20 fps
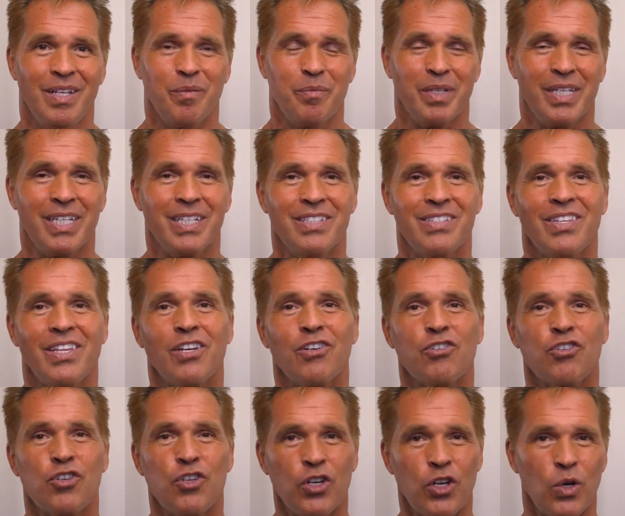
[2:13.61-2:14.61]
because
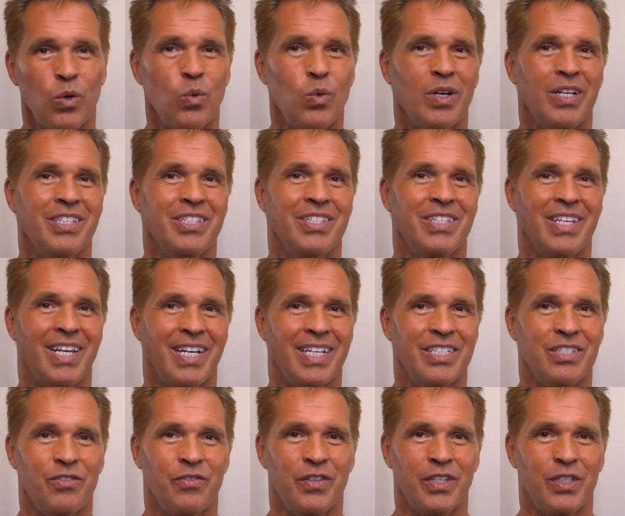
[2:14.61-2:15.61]
there's no one
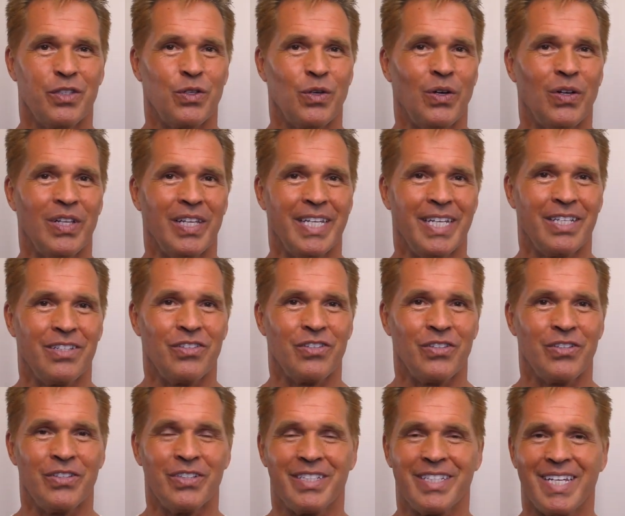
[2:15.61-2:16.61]
size fits all answer